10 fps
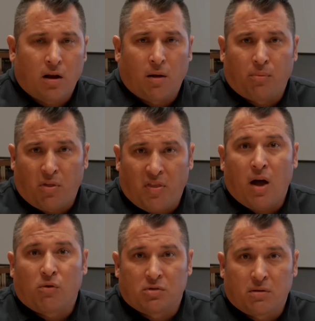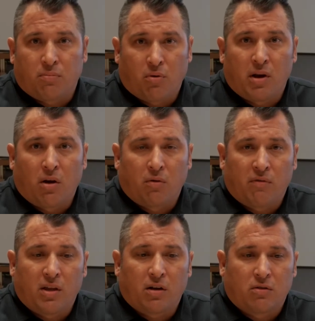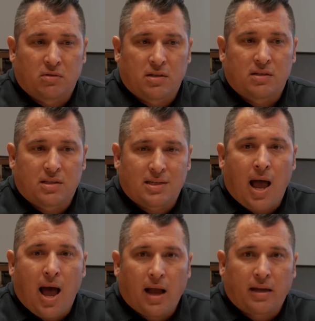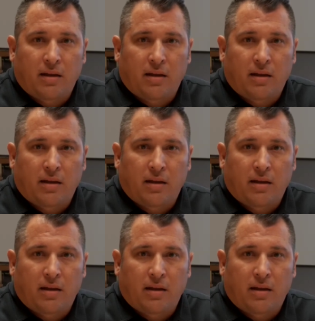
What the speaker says: couple thousand pre-owned vehicles in stock.